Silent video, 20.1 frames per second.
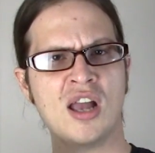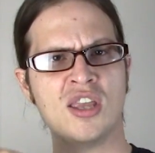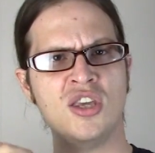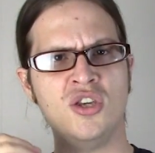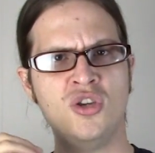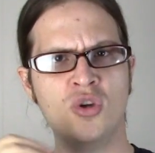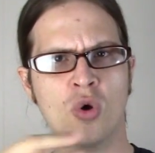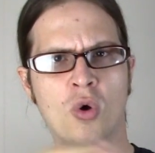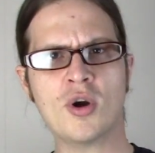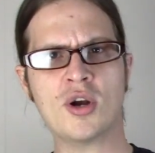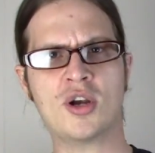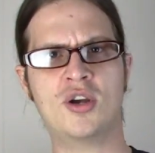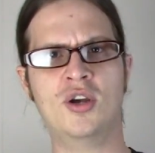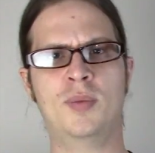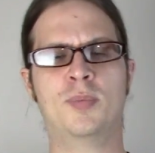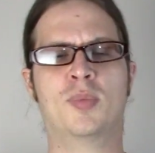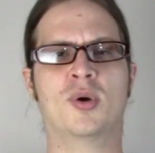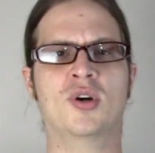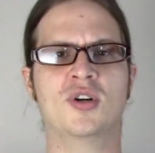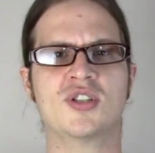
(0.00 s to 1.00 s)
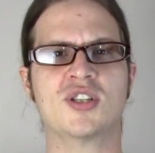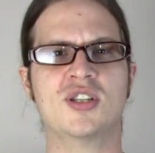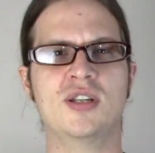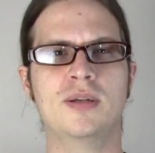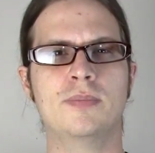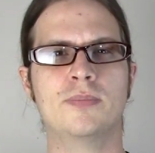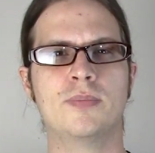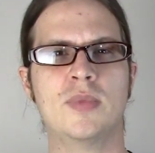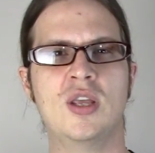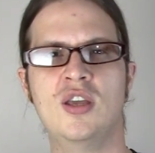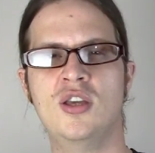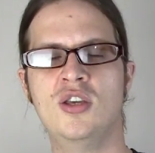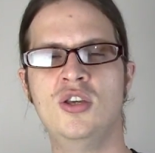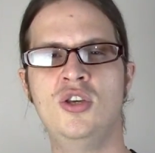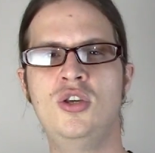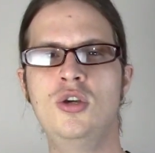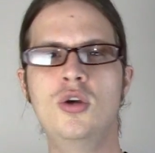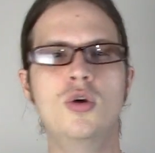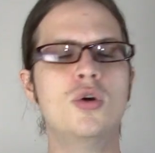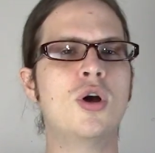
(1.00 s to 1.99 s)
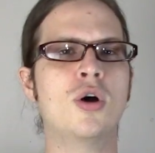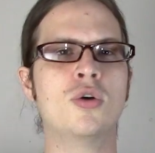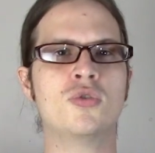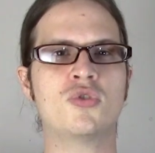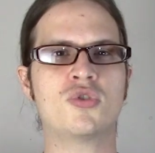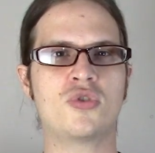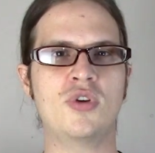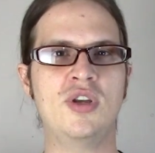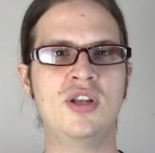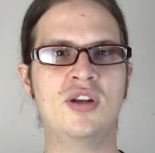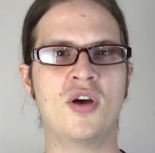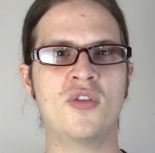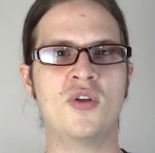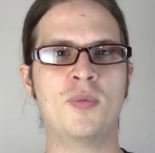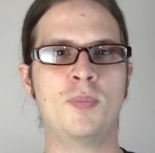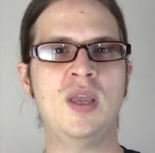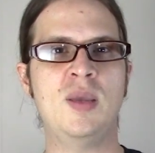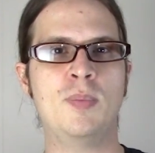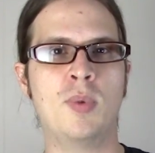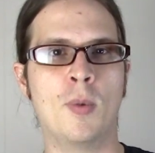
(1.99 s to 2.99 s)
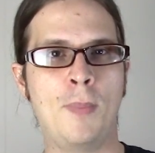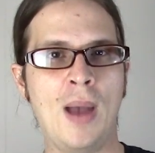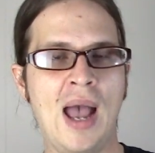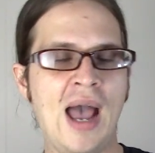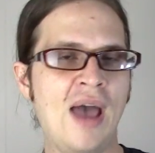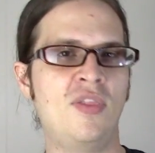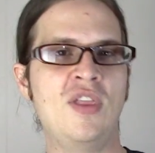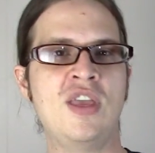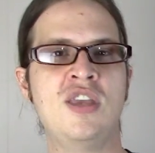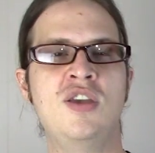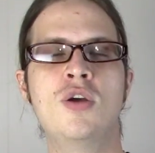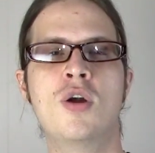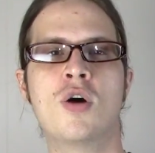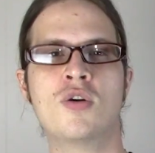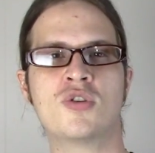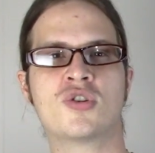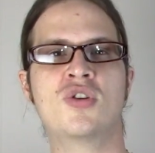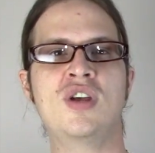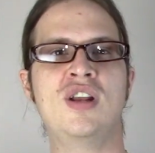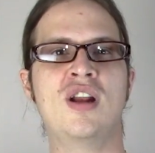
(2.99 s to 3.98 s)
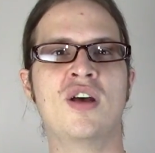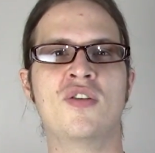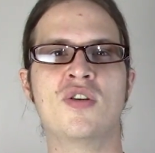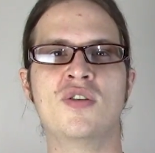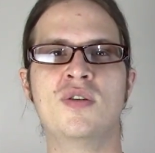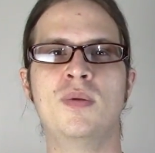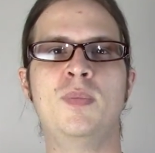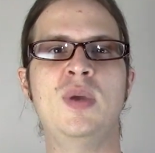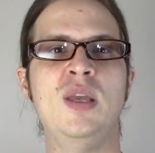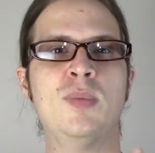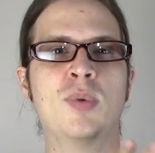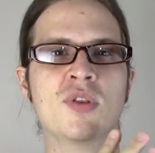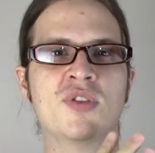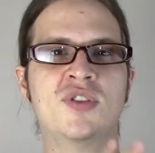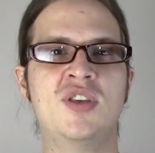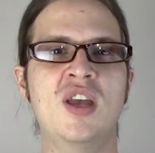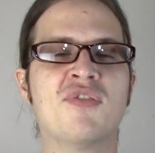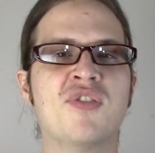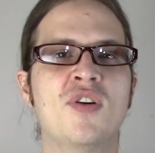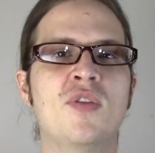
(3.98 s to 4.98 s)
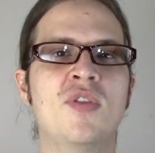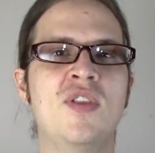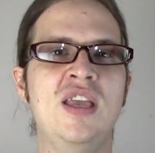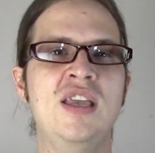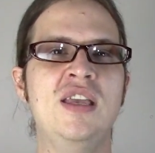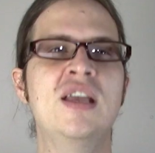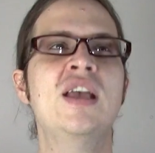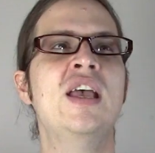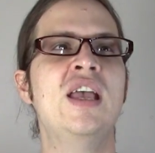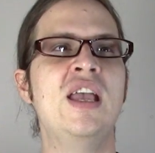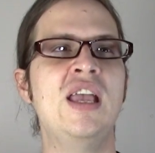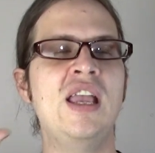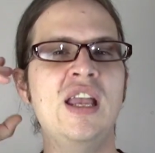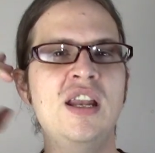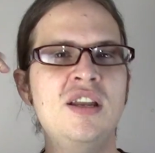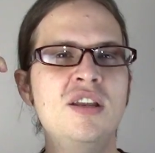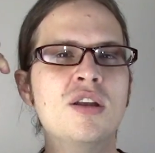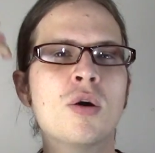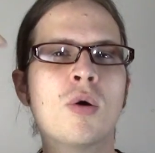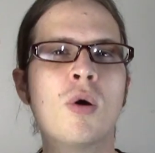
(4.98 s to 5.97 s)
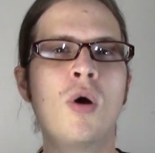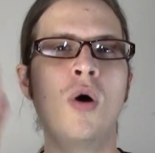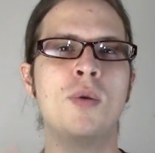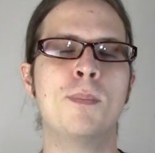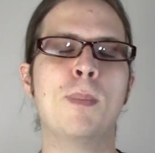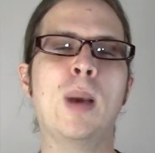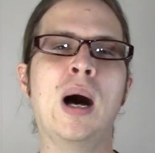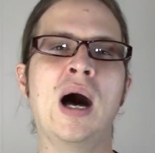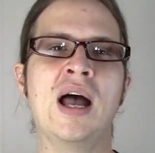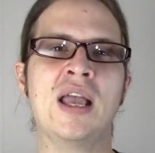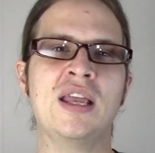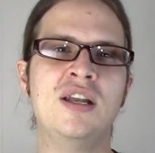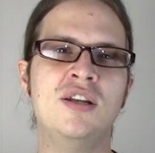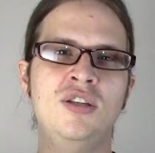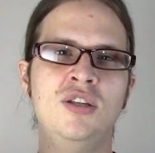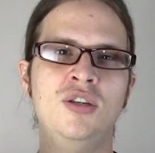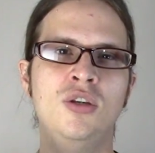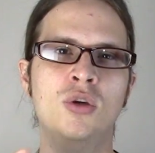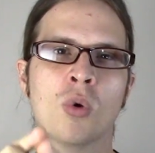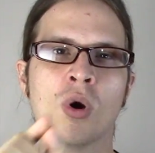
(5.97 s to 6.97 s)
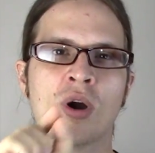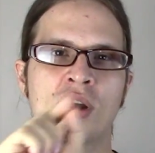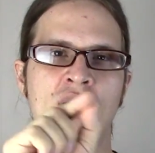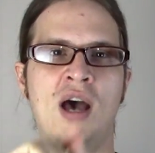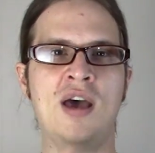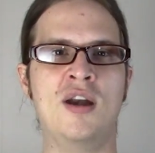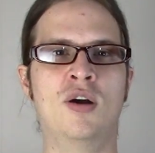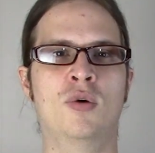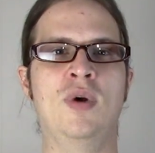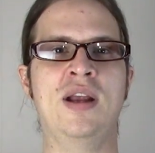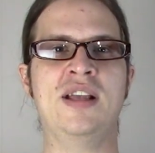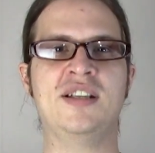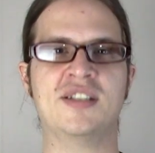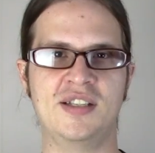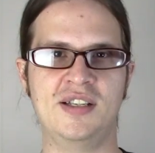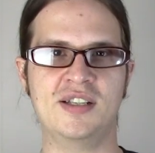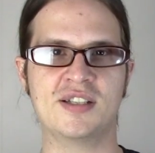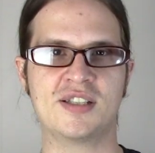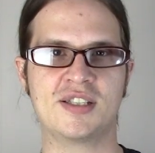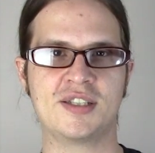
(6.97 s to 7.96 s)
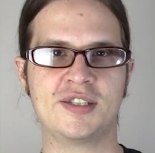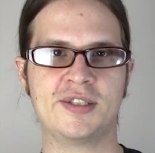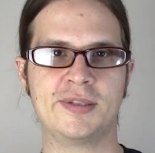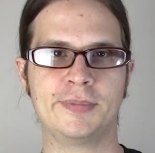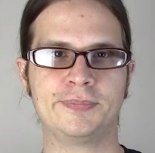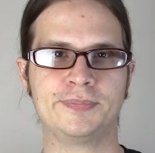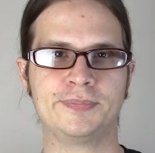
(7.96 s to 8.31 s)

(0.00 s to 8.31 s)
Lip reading: You're a good person. You don't treat other people badly. You don't treat other people differently. In your own mind, you are not a racist.